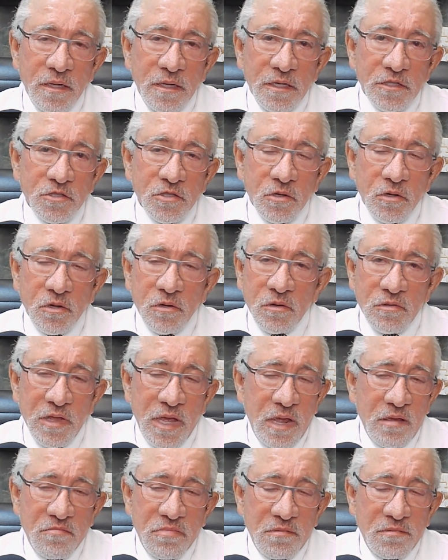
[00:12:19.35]
So
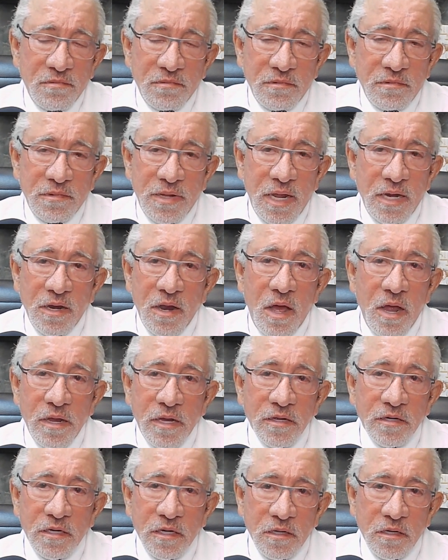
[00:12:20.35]
they like
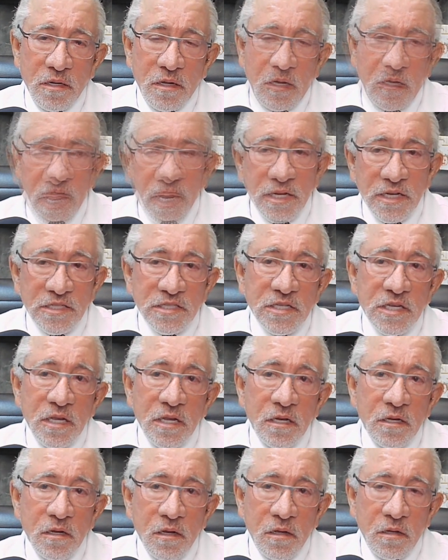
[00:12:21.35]
it a lot. It is
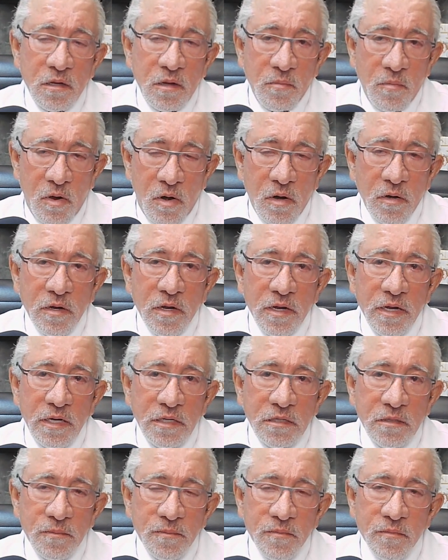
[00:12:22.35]
on the
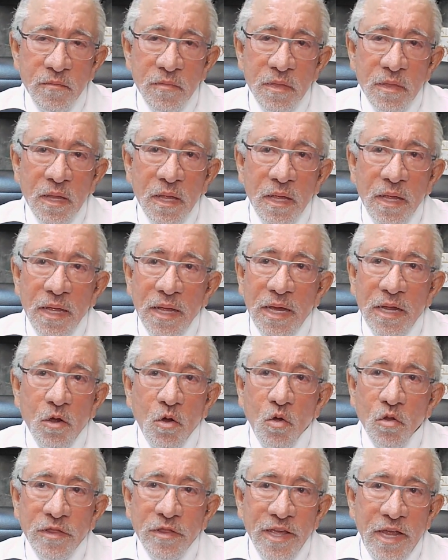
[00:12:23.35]
market, and
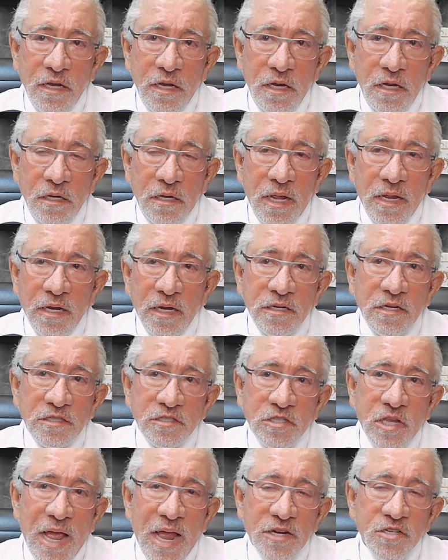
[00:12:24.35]
all they need, and it
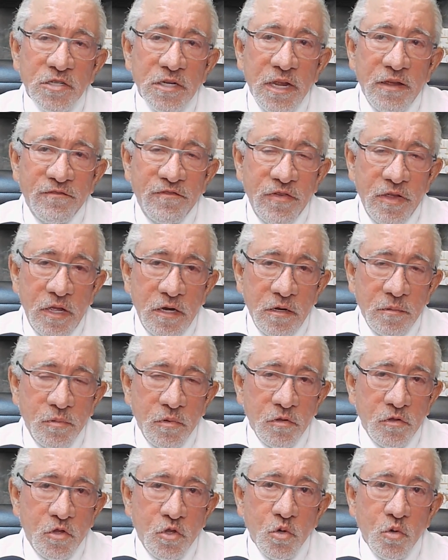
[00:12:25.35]
is actually
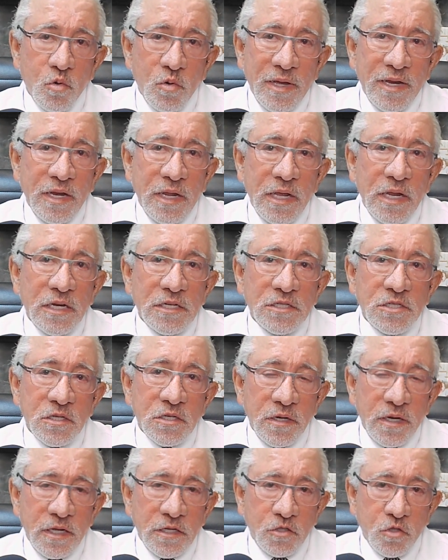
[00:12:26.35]
available through an
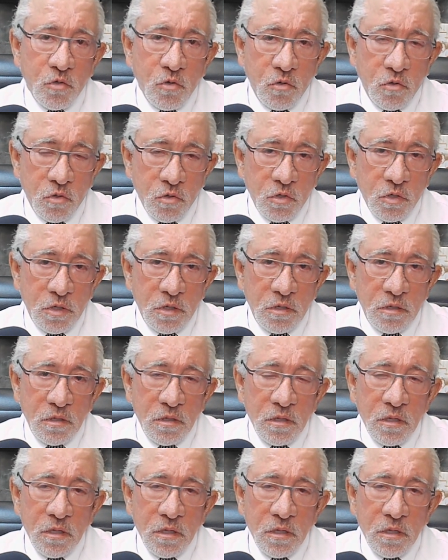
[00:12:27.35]
internet order.